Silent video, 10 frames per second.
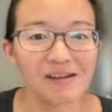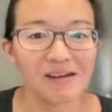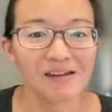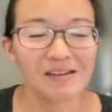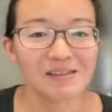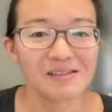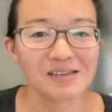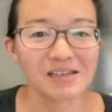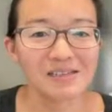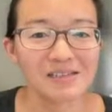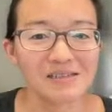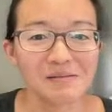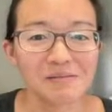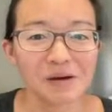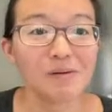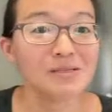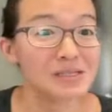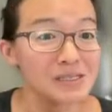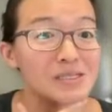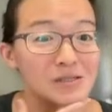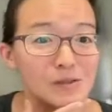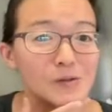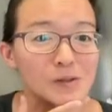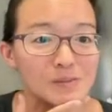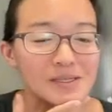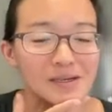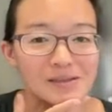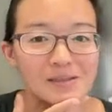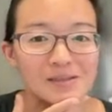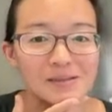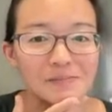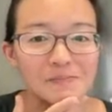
in this case, that wasn't the circumstances.